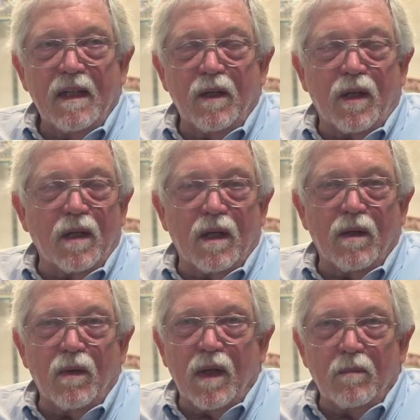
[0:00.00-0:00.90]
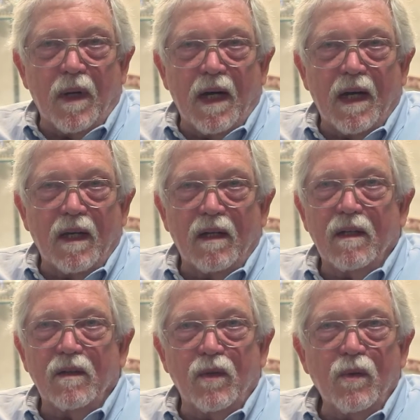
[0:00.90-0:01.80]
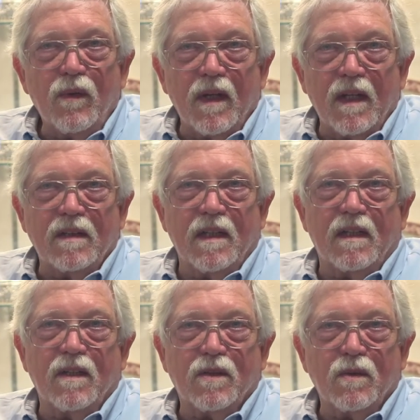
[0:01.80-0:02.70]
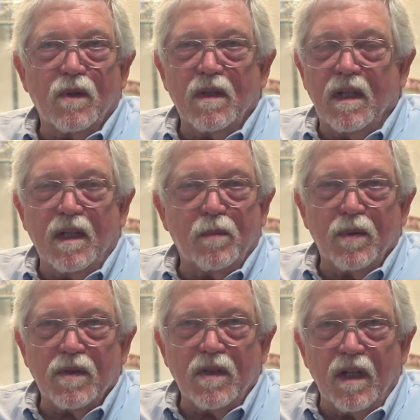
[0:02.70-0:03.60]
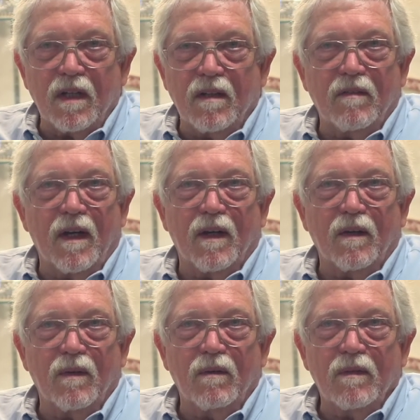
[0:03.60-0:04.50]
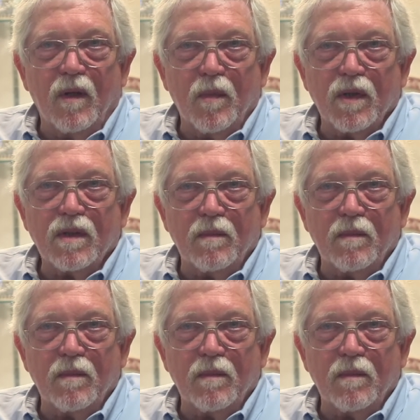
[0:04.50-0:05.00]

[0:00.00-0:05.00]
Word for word: You can go and buy new things at the store. They depreciate in value almost